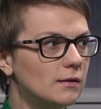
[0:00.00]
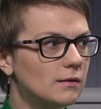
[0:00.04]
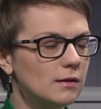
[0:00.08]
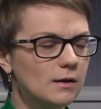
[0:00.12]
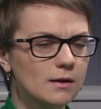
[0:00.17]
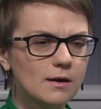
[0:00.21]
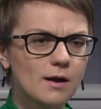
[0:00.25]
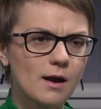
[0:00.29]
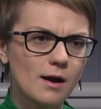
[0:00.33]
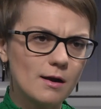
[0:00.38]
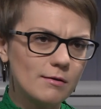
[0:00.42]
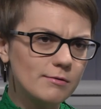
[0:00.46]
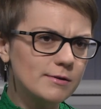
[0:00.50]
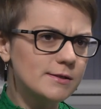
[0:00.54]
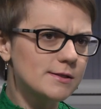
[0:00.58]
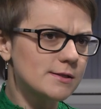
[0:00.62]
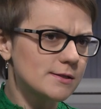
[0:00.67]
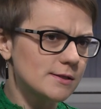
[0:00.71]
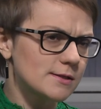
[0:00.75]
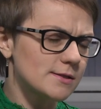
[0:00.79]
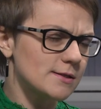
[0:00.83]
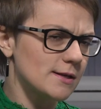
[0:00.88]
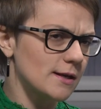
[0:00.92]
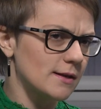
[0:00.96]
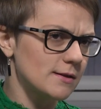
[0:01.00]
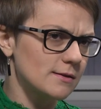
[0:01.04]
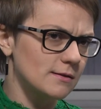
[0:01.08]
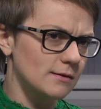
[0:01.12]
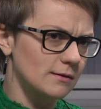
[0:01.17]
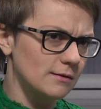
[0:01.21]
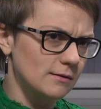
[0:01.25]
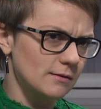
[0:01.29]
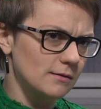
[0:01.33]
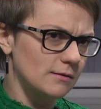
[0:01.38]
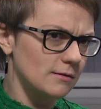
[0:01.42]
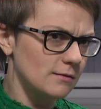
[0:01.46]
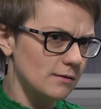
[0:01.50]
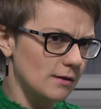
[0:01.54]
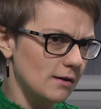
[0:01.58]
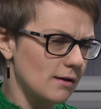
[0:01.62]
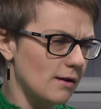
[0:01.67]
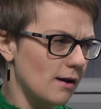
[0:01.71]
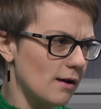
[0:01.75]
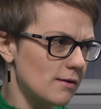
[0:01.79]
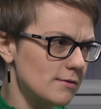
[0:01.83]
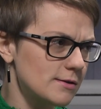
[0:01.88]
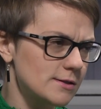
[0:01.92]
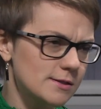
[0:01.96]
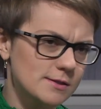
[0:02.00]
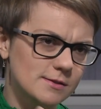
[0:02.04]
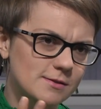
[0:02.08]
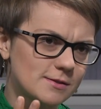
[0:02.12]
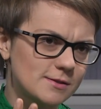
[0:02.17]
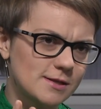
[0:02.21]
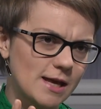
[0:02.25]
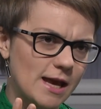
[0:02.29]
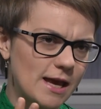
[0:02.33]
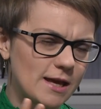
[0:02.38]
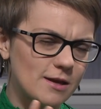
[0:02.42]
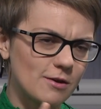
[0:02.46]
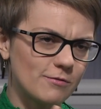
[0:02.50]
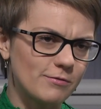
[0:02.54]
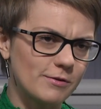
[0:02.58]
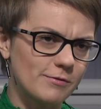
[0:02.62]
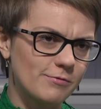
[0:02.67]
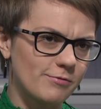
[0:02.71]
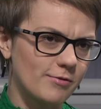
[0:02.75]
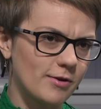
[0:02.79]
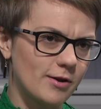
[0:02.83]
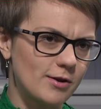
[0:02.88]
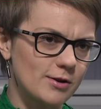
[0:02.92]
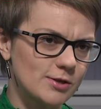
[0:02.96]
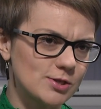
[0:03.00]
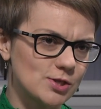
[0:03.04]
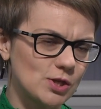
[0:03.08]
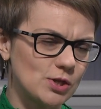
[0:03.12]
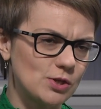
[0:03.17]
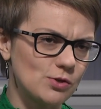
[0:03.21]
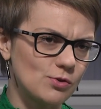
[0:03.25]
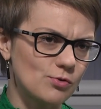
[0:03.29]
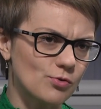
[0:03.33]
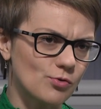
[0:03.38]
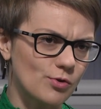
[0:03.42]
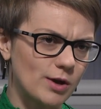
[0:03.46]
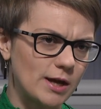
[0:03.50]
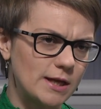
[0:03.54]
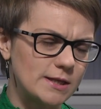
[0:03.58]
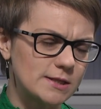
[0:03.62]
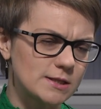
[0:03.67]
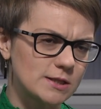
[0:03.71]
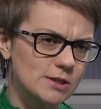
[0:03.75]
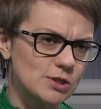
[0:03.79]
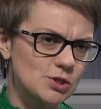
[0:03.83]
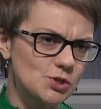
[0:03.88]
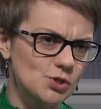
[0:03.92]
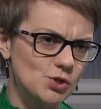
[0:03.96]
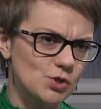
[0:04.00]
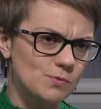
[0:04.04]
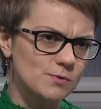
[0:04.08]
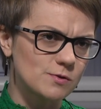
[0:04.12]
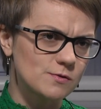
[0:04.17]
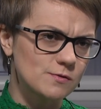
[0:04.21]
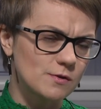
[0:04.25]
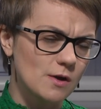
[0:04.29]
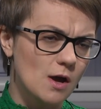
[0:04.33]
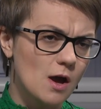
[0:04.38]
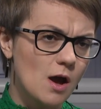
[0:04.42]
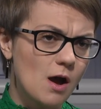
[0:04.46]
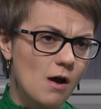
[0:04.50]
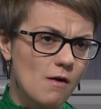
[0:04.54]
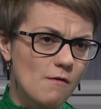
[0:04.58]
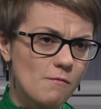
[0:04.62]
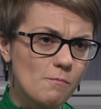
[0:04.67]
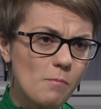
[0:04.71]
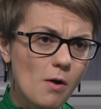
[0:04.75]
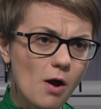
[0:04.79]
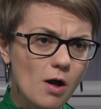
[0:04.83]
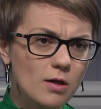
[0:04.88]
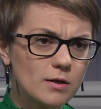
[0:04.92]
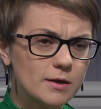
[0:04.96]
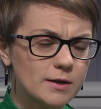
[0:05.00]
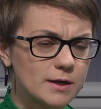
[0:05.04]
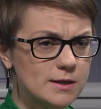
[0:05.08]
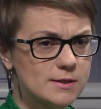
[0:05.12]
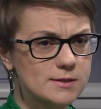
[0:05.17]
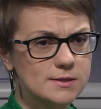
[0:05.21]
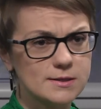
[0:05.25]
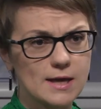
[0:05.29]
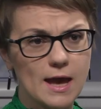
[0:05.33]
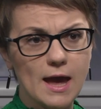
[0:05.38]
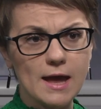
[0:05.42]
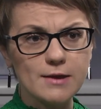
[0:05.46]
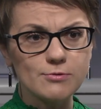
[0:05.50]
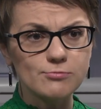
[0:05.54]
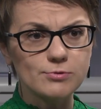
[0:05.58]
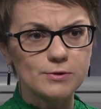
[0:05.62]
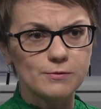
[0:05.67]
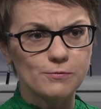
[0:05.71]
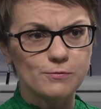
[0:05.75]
the current uh, the current state of affairs in Ukraine in terms of politics and